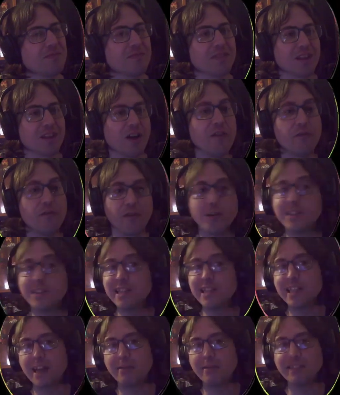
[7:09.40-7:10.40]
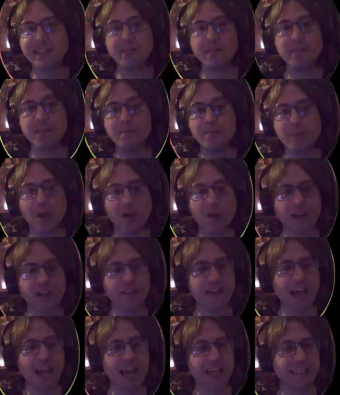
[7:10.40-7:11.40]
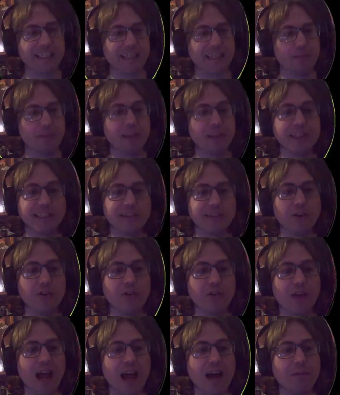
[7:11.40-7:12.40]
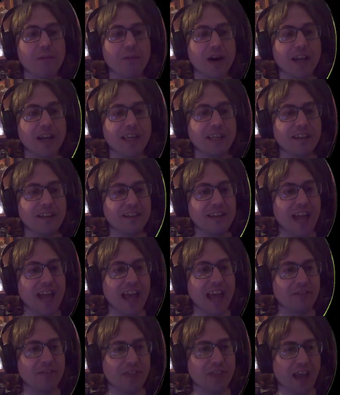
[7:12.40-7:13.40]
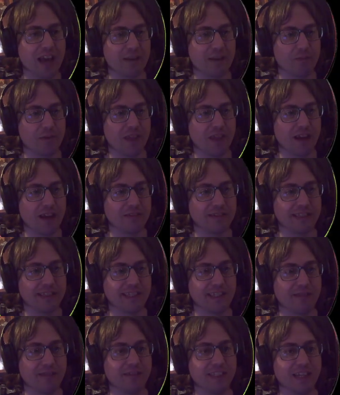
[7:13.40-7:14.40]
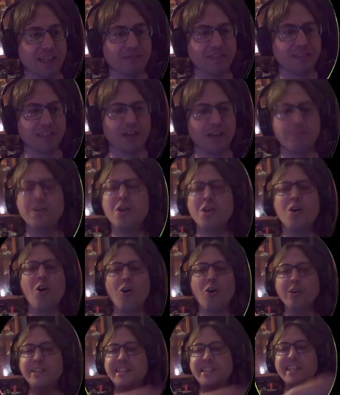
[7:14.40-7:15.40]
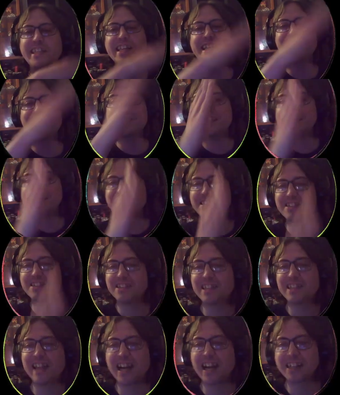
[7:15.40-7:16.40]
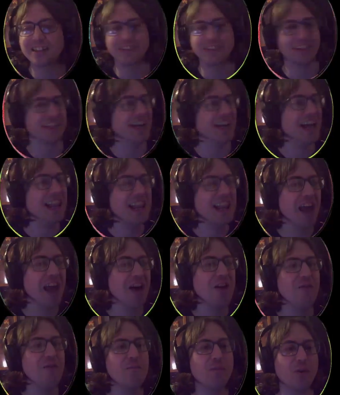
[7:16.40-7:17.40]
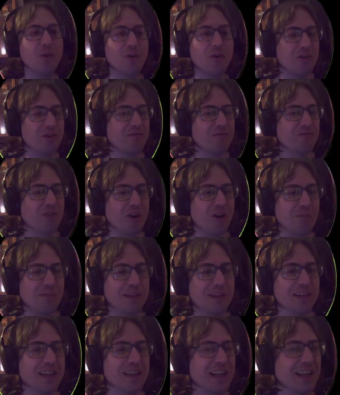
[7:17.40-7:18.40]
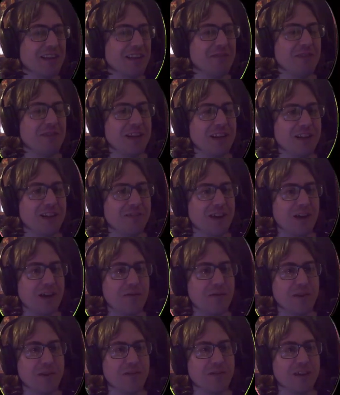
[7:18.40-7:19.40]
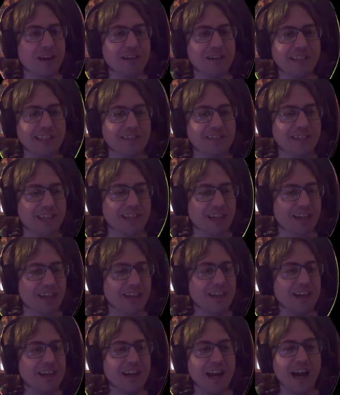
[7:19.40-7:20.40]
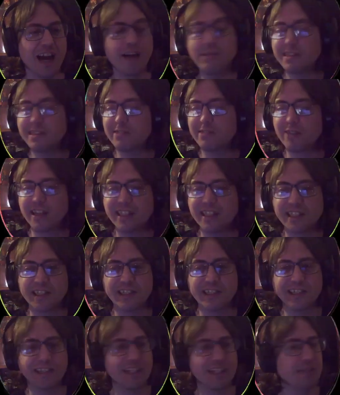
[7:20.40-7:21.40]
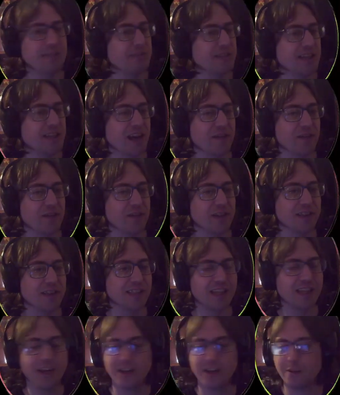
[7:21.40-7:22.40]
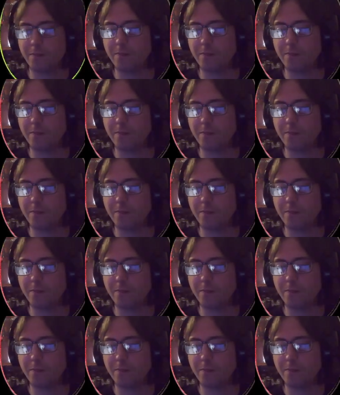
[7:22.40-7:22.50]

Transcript: Unfortunately, there was something blocking the exit, but you saw how I nailed that without slowing down time or seeing a cheating trajectory. Hello, Boring Robin. Hello, hello. How are you? How's your day? How was the rest of the stream? Did you have a good time?